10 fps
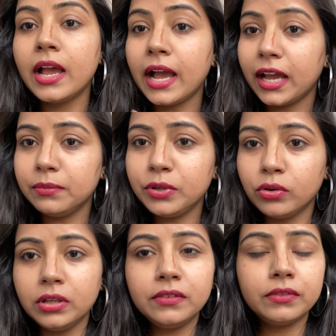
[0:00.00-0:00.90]
I'll be
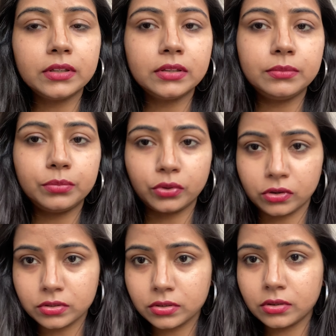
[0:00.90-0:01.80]
going with
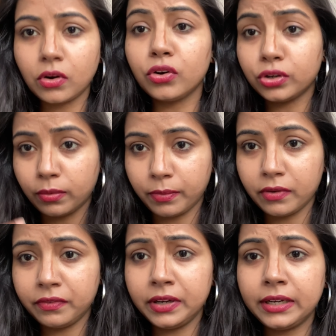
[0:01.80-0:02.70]
bronzer on top
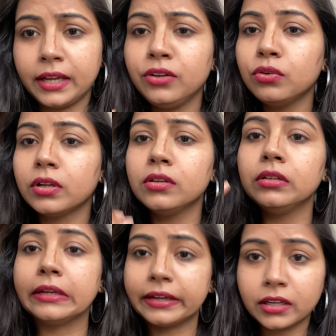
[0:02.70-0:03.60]
of it, and you can
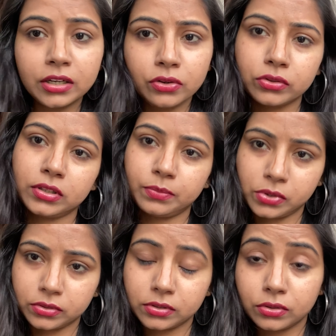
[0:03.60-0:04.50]
directly use the
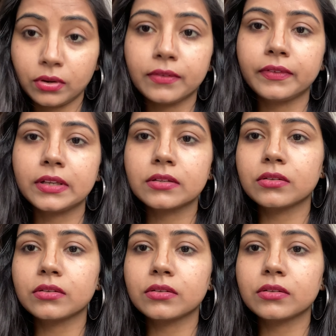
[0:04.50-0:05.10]
bronzer to your face.